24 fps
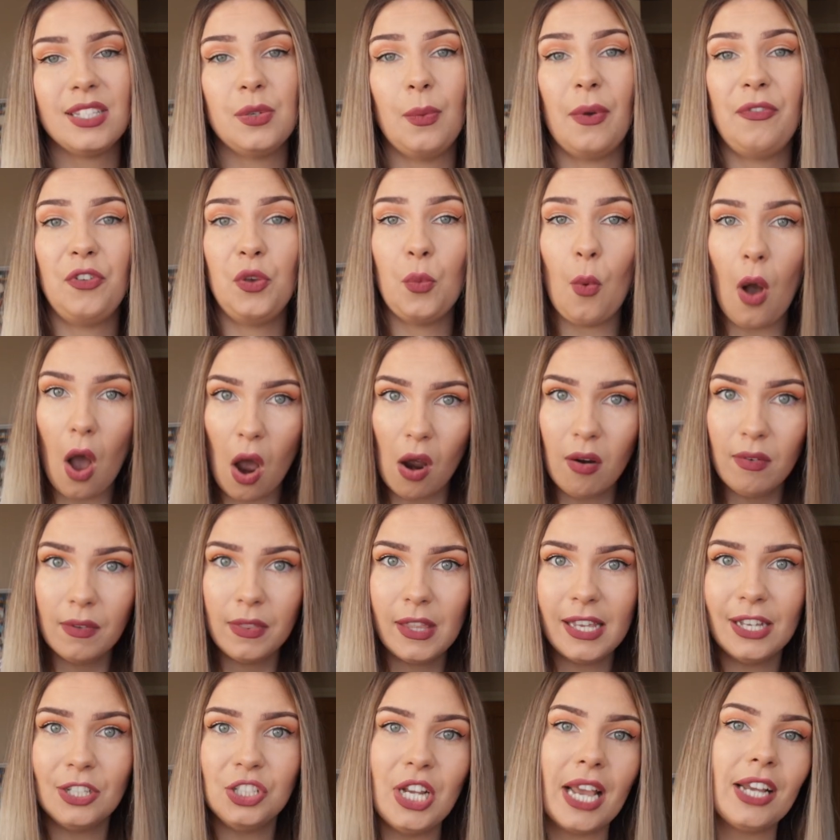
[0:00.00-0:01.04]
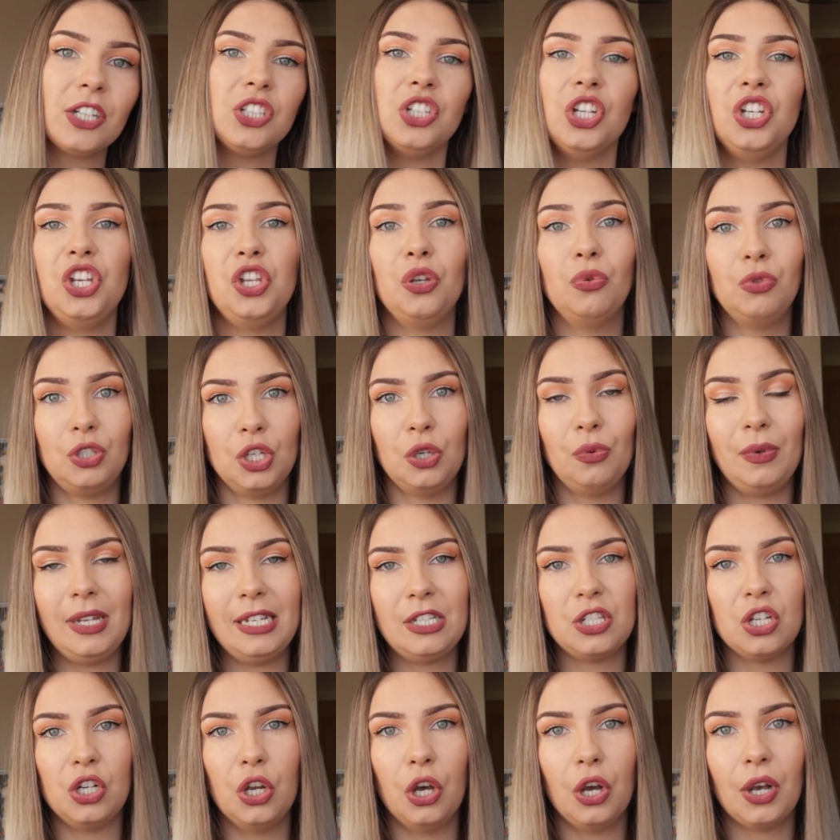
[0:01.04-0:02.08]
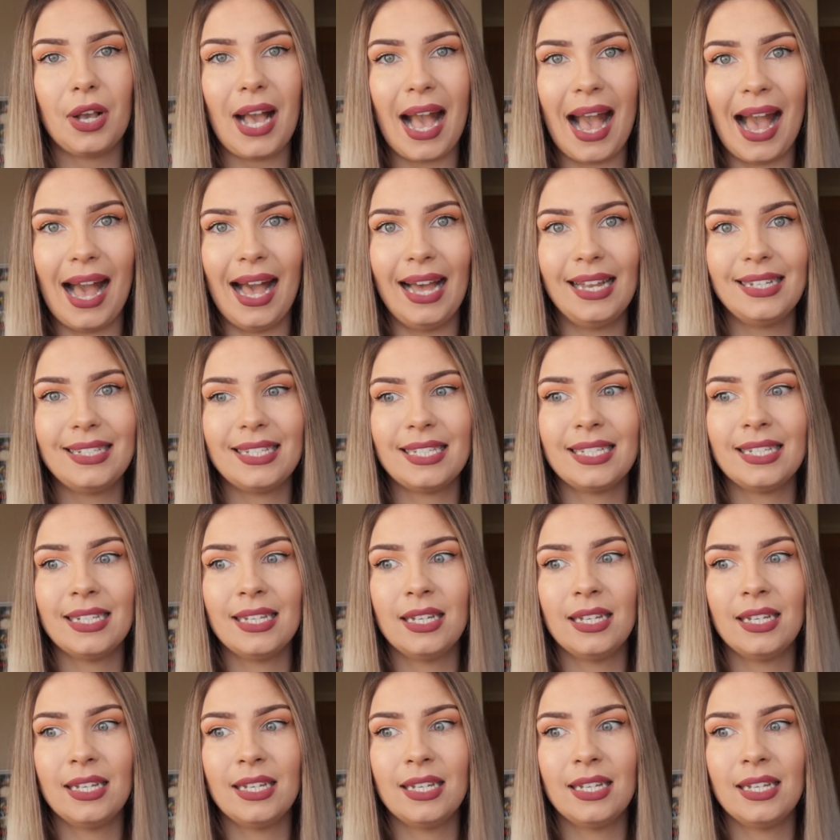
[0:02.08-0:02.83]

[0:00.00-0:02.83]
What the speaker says: So if you are on the injection, you do need to look at